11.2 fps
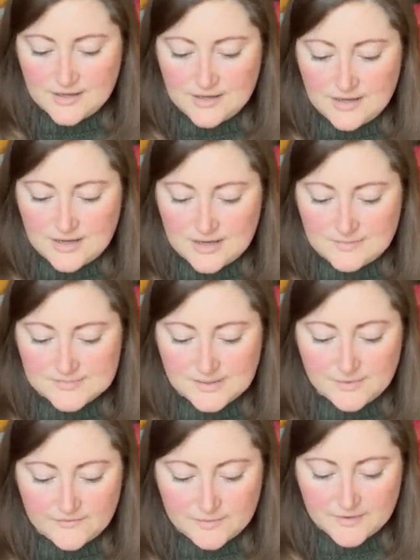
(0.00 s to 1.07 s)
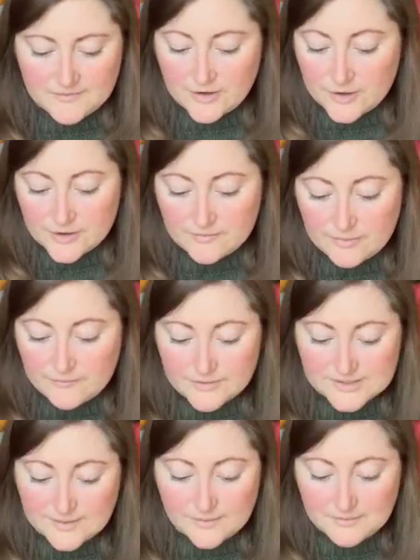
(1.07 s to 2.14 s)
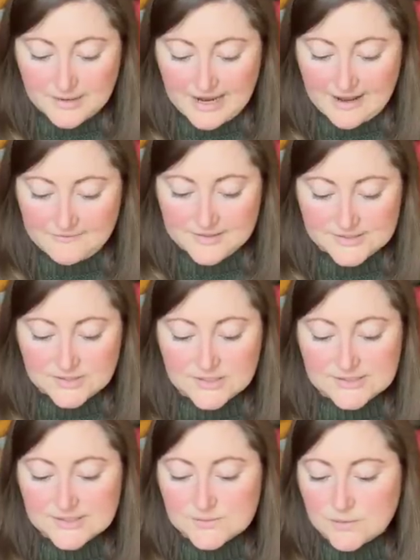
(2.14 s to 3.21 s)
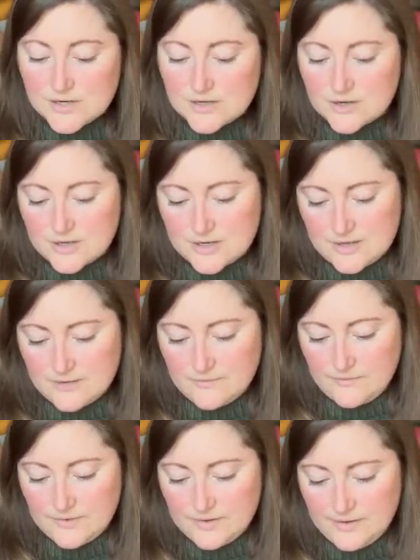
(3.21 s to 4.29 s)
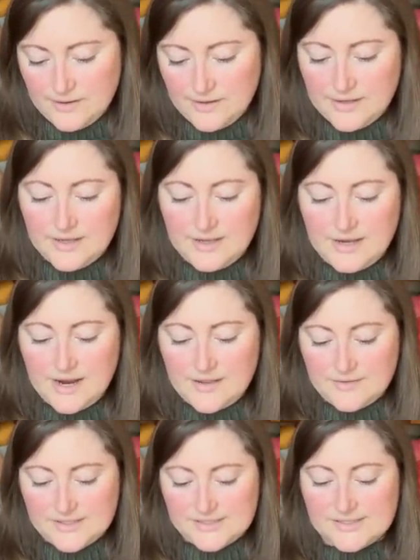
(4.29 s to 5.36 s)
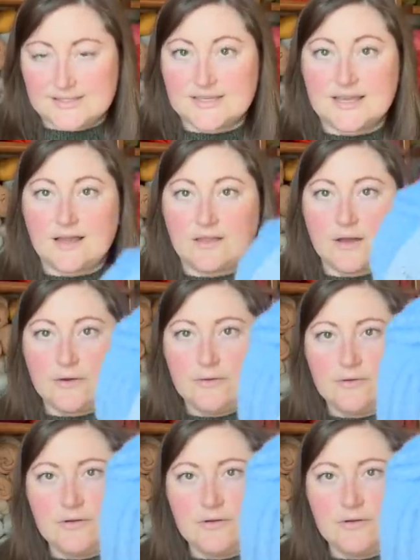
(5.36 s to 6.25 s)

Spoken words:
Some of them I'd heard of before, some of them I haven't. So this is one I'd heard of, and this is Cielo,